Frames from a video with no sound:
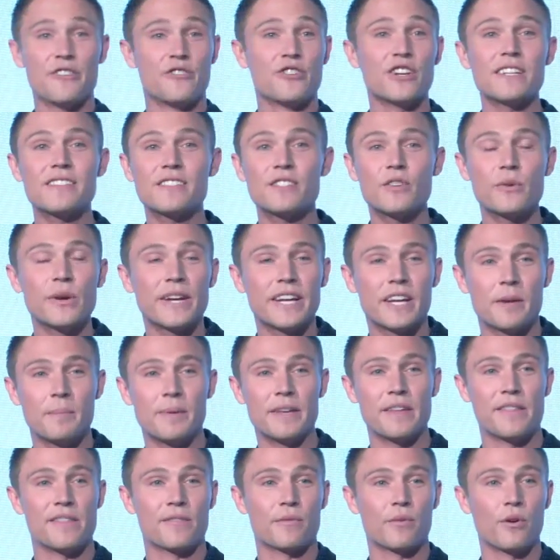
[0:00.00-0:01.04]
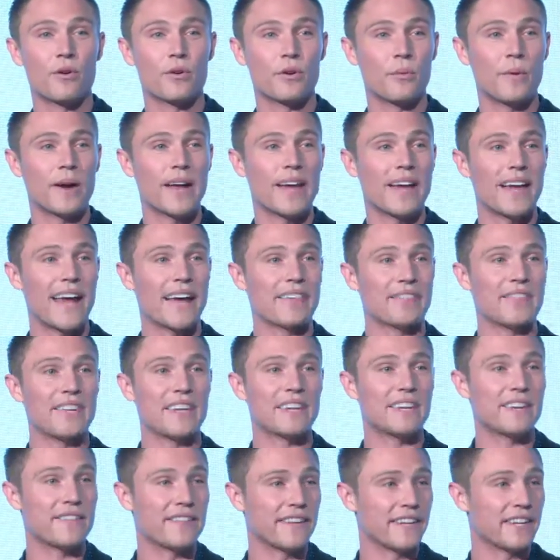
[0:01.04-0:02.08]
just so it could be thrown away at the
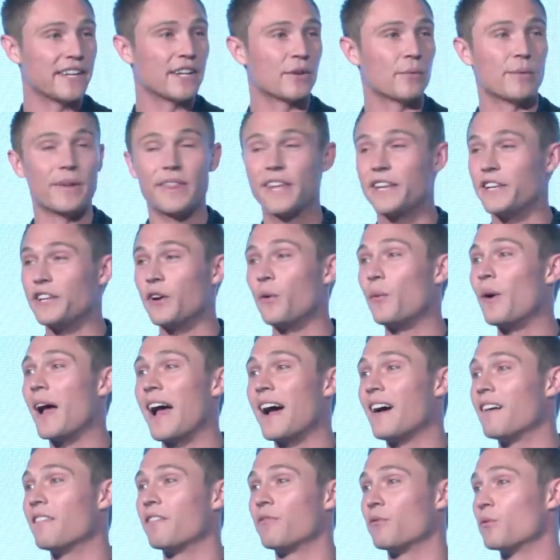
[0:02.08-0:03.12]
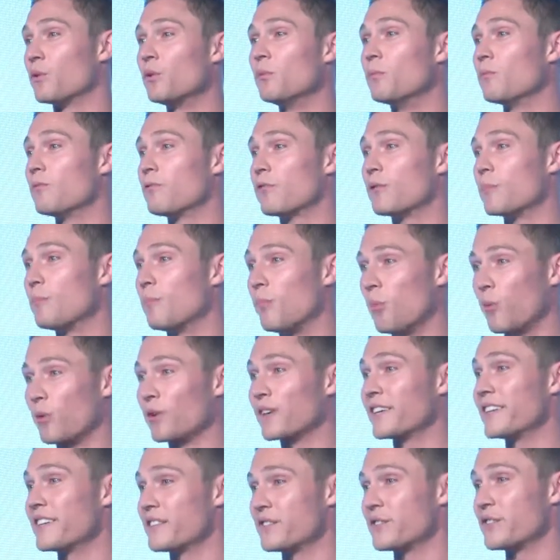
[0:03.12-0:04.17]
end of the year when they don't have room for
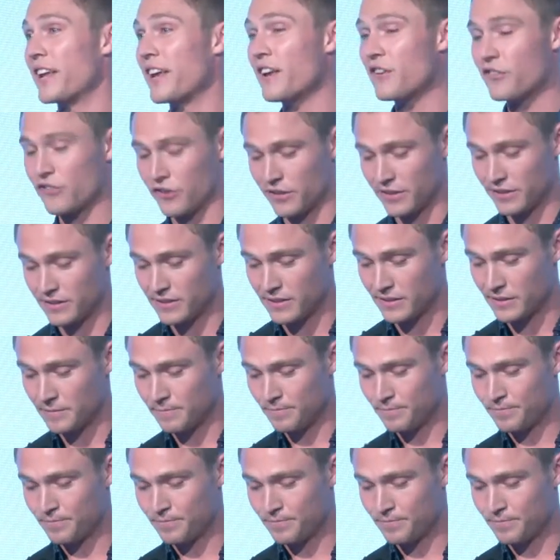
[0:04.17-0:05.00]
more dissertations.